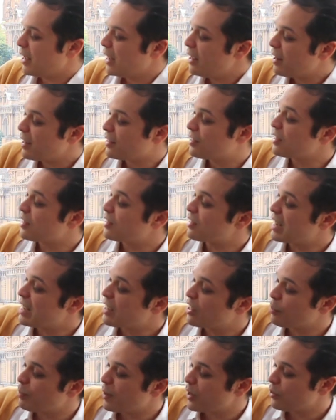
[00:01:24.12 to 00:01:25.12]
He likes to
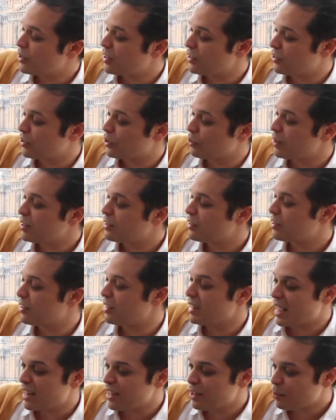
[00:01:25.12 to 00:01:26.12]
slink about his streets
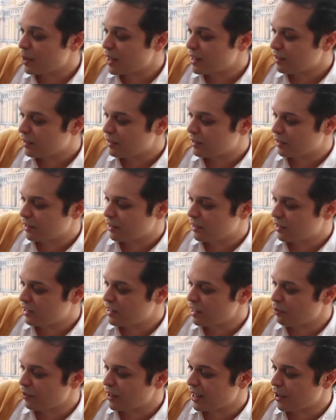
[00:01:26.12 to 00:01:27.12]
and alleyways,
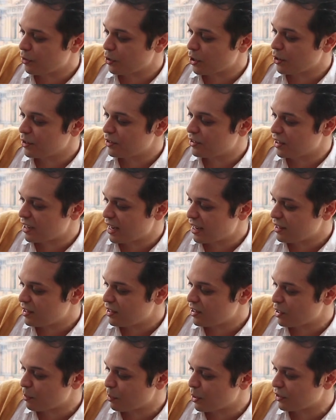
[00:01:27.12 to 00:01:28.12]
sniffing out odds and
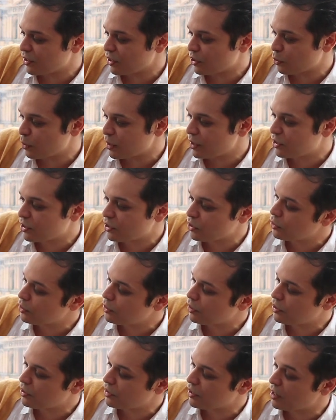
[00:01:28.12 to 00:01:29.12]
ends among the street
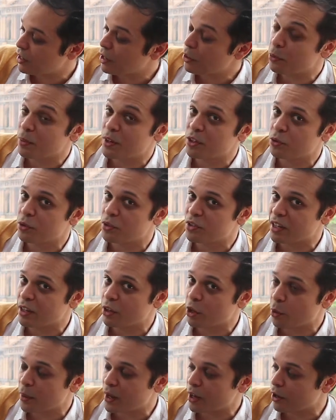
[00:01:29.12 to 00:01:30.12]
stalls and other
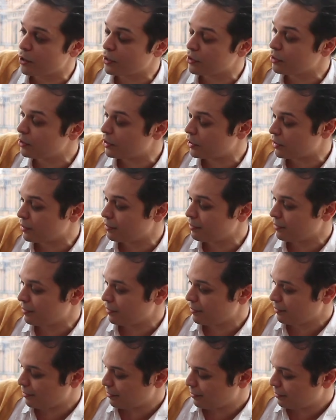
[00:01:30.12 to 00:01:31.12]
interesting going ons.
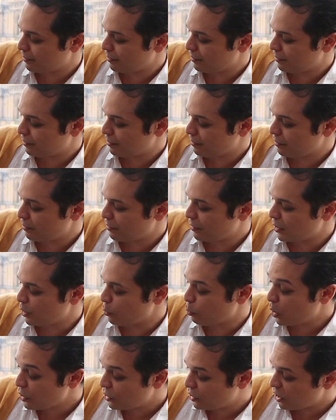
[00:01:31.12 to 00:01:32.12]

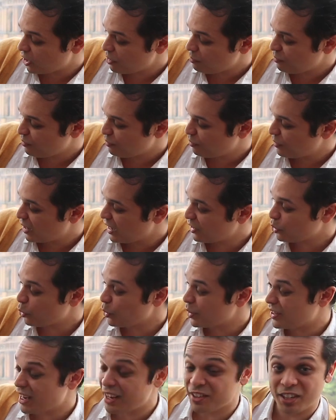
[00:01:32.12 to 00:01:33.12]
One time, he
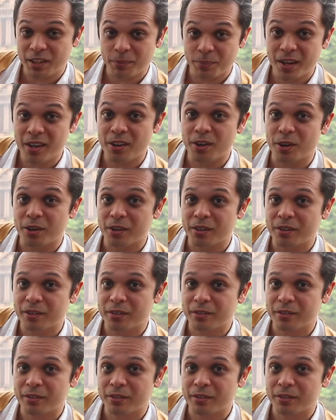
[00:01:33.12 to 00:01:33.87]
saw a dancing bear.